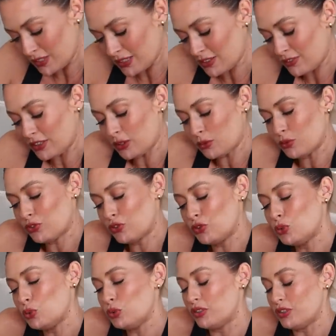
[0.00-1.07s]
let's have a little
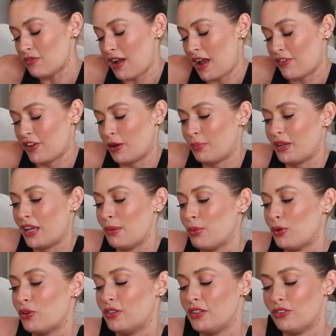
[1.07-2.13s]
snoozy Raph update
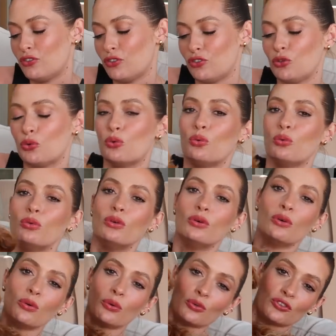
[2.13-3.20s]
because he's just all,
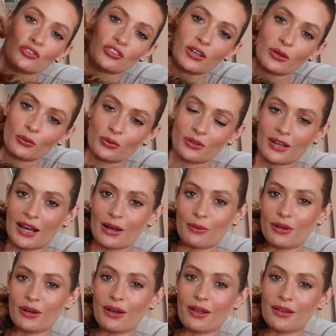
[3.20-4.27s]
all chilled now
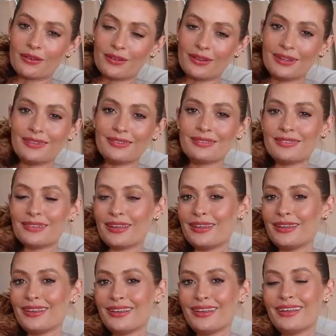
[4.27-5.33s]
and cuddly.
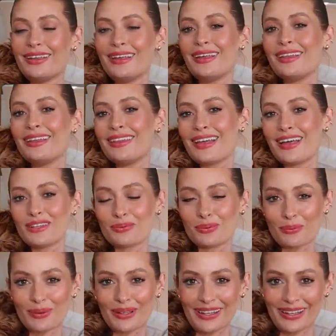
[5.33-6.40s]
See, that's
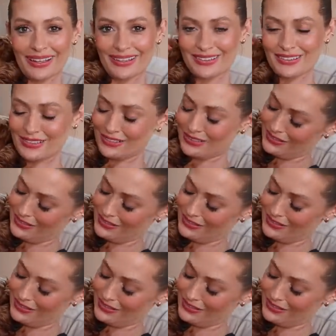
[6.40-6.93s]
what we like to